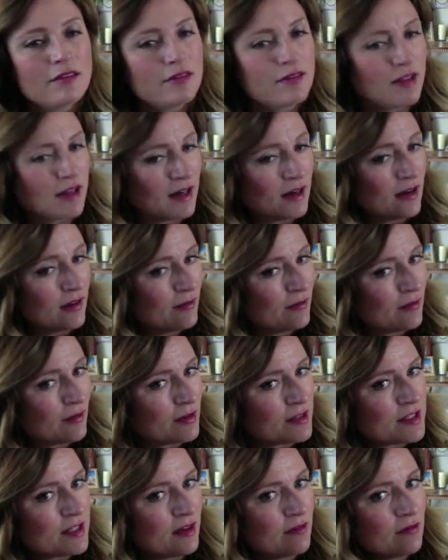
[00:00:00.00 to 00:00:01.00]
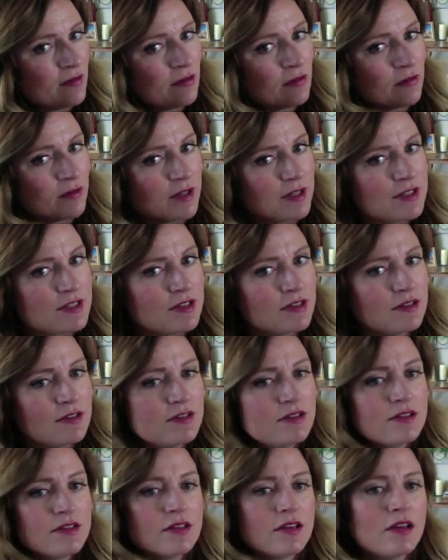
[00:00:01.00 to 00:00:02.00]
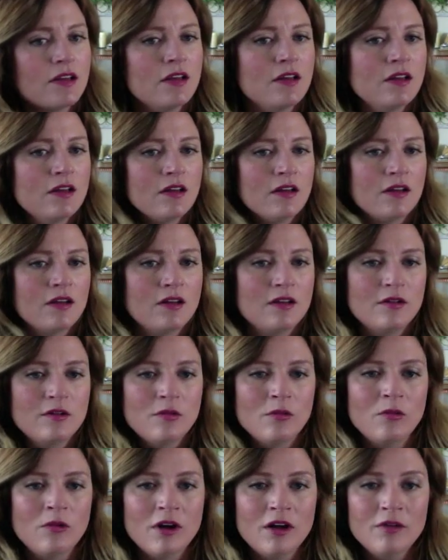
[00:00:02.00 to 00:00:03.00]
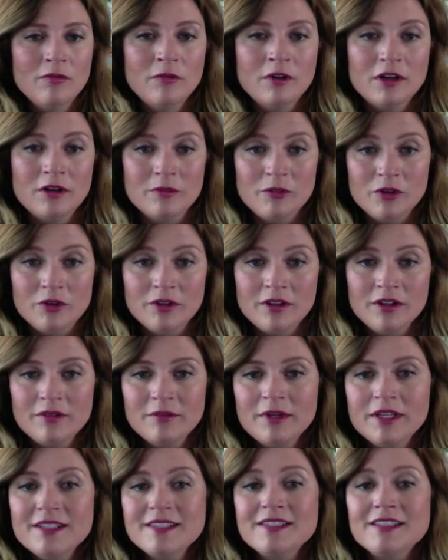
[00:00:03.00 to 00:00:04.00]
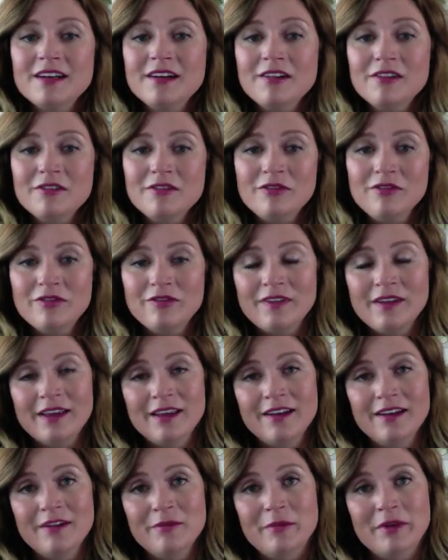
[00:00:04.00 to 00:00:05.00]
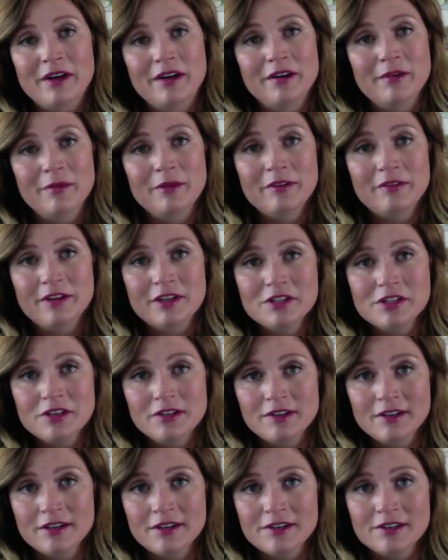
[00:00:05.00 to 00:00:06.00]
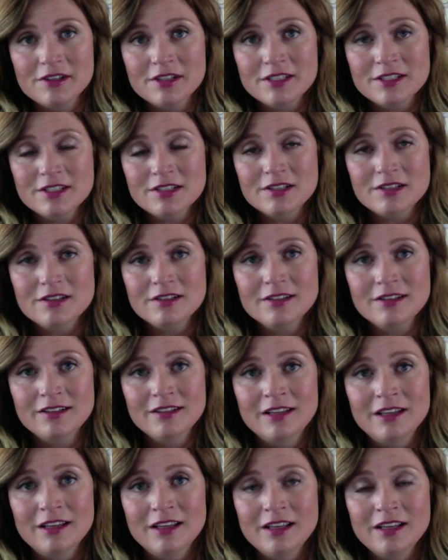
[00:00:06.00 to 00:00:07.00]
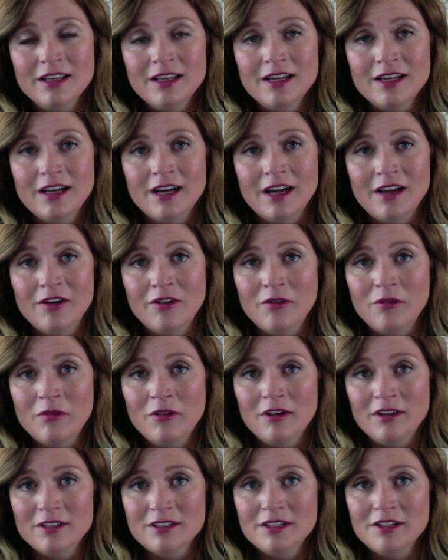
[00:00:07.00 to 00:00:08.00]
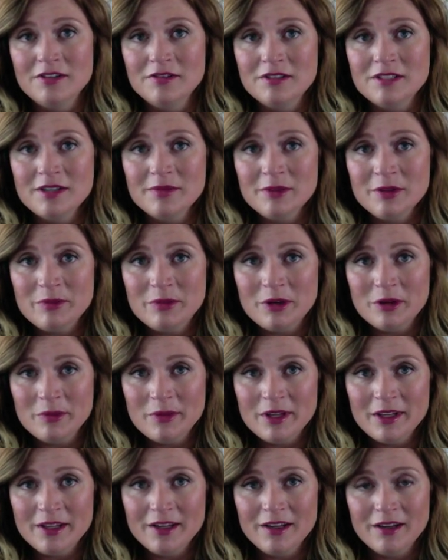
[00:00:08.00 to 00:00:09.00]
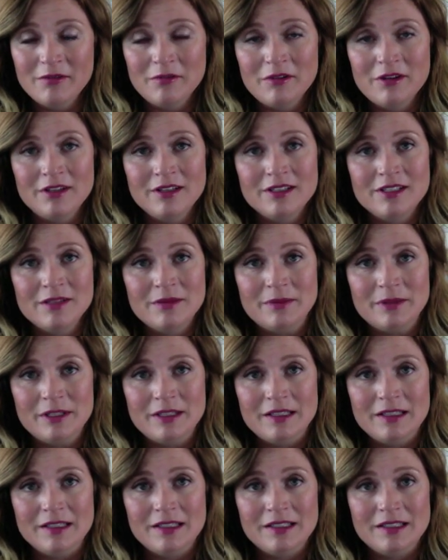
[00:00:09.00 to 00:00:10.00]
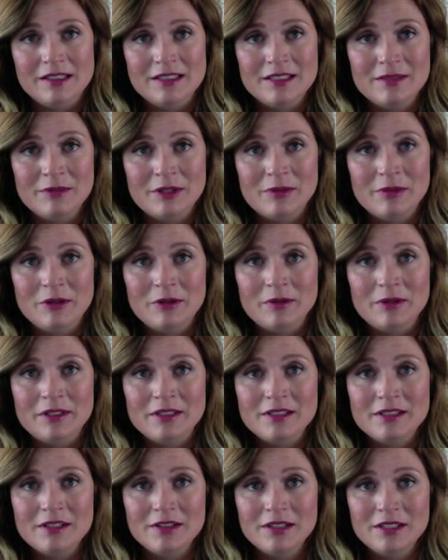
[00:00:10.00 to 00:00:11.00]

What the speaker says: that for several reasons. One, when I'm doing it myself and I'm not a professional hairdresser, I don't want to do something permanent. I want it to be a semi-permanent so